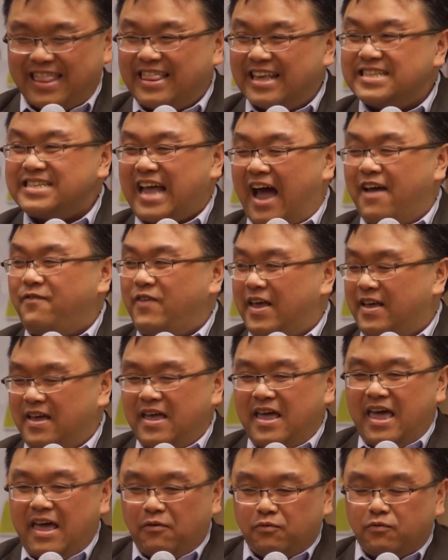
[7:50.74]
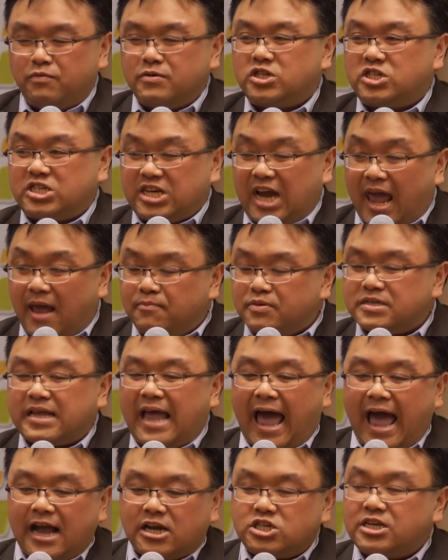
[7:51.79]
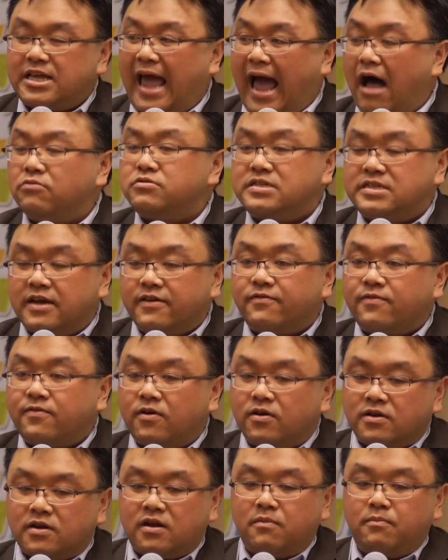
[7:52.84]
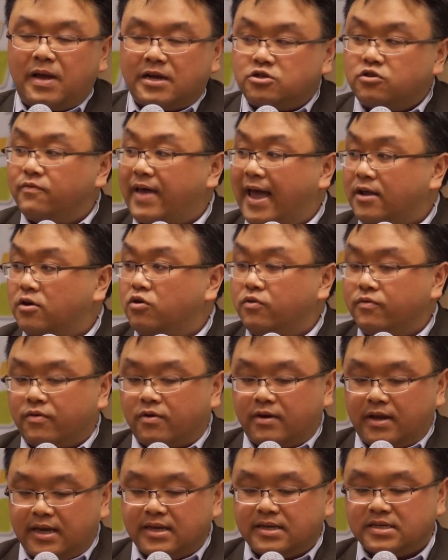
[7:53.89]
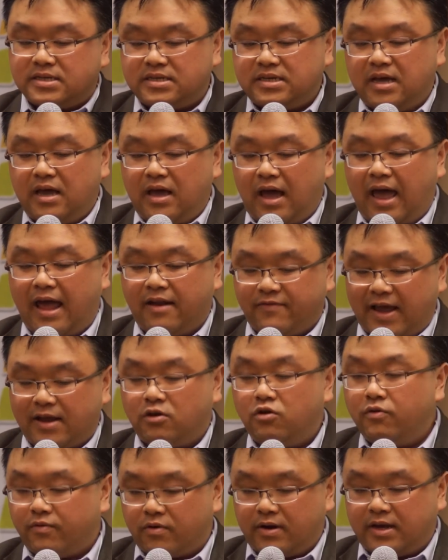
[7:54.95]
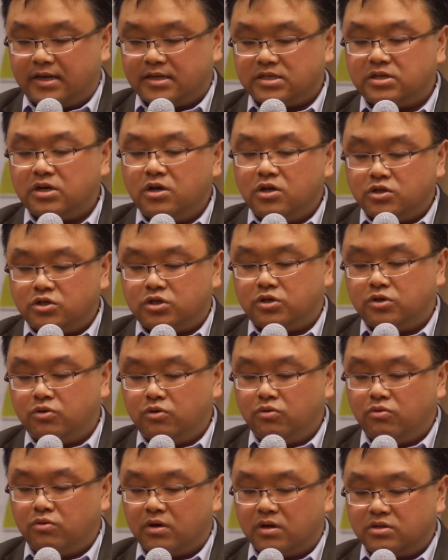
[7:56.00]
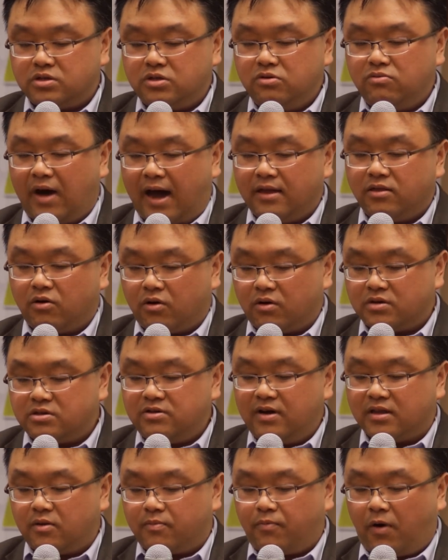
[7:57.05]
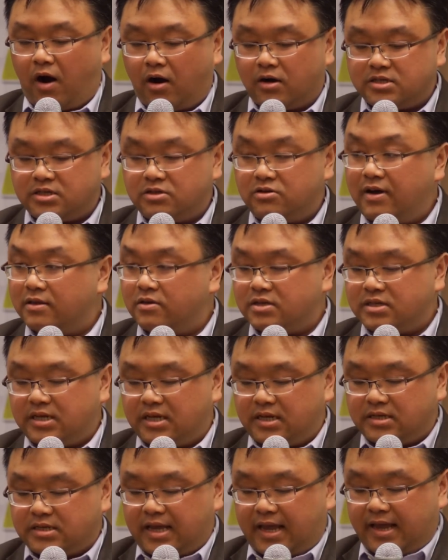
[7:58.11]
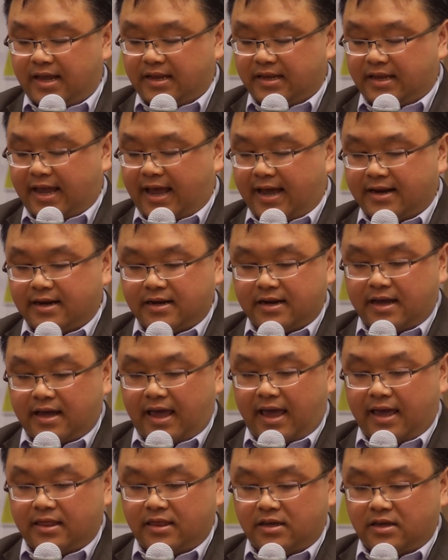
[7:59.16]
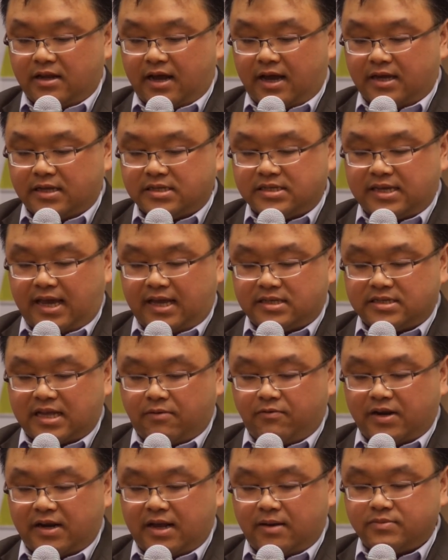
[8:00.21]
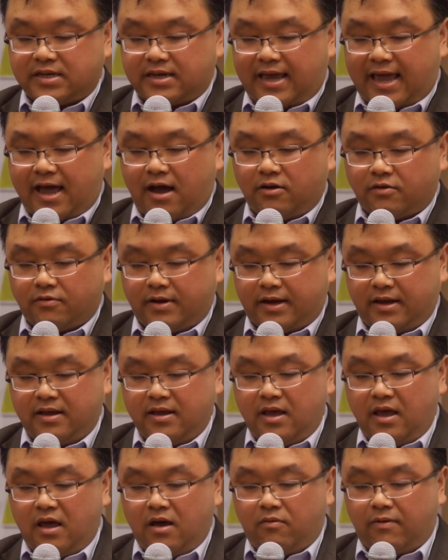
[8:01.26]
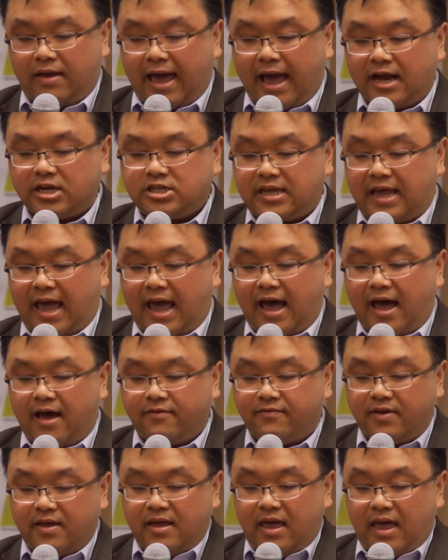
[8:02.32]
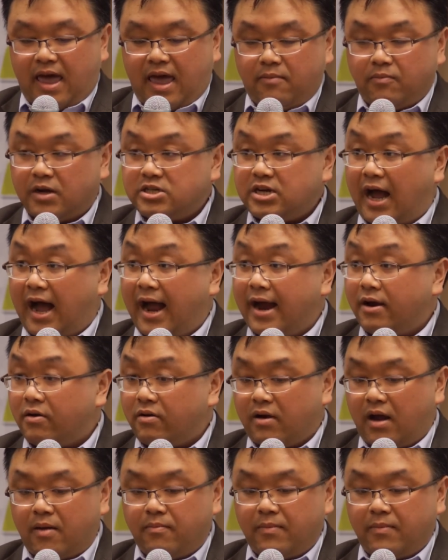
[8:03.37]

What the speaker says: this, I think, shapes actually how different Metro Vancouver is, and Vancouver is to other cities in Canada and the United States. That when it comes to Calgary, we actually have a much higher